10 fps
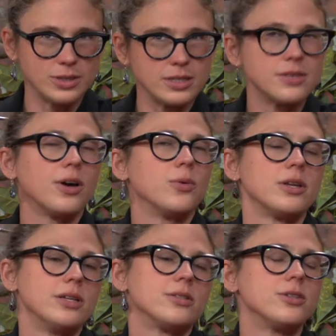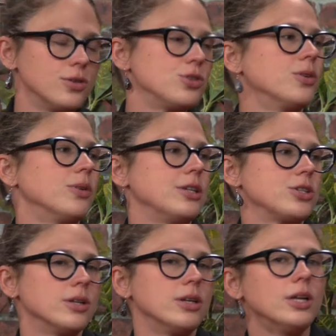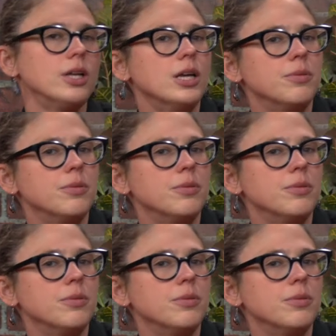identify with an institutional religion. Yeah.